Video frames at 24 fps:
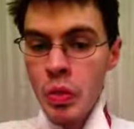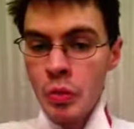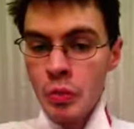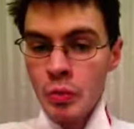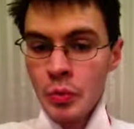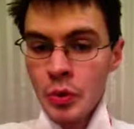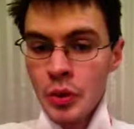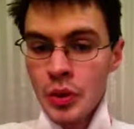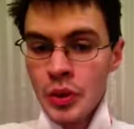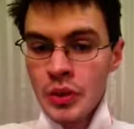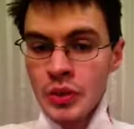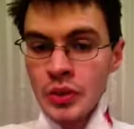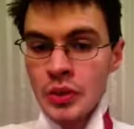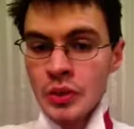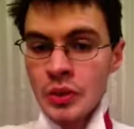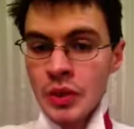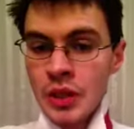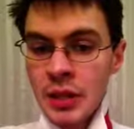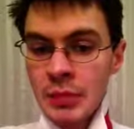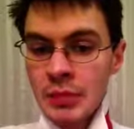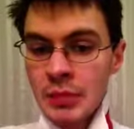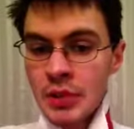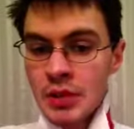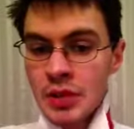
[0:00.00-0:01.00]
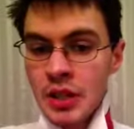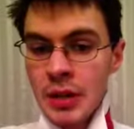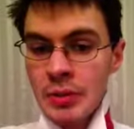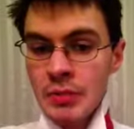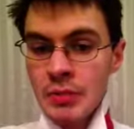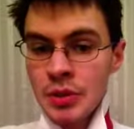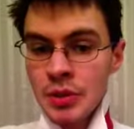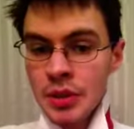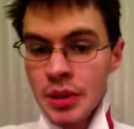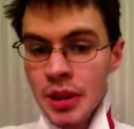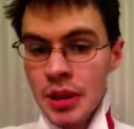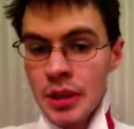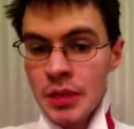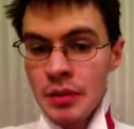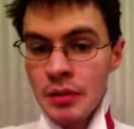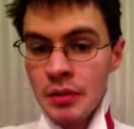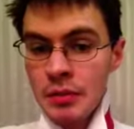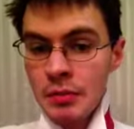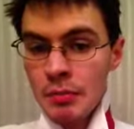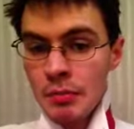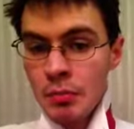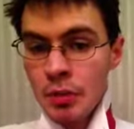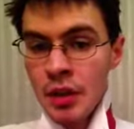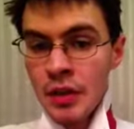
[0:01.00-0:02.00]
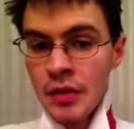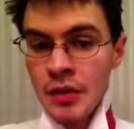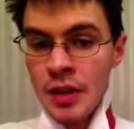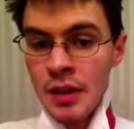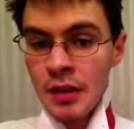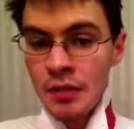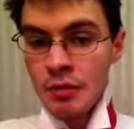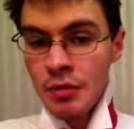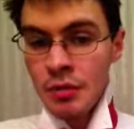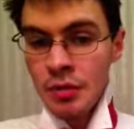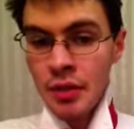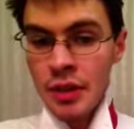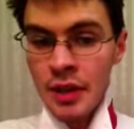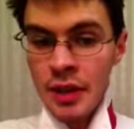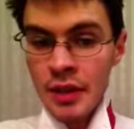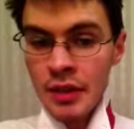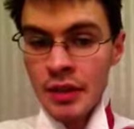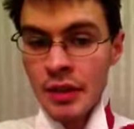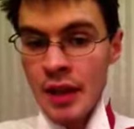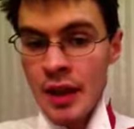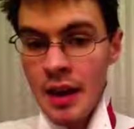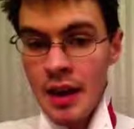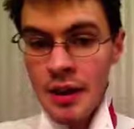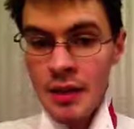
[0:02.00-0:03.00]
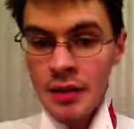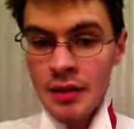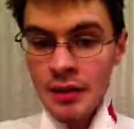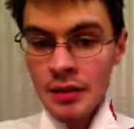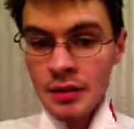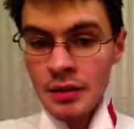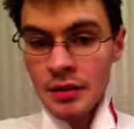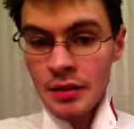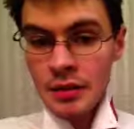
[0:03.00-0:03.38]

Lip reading: Or you can still keep the shape and just kind of bring that through like that.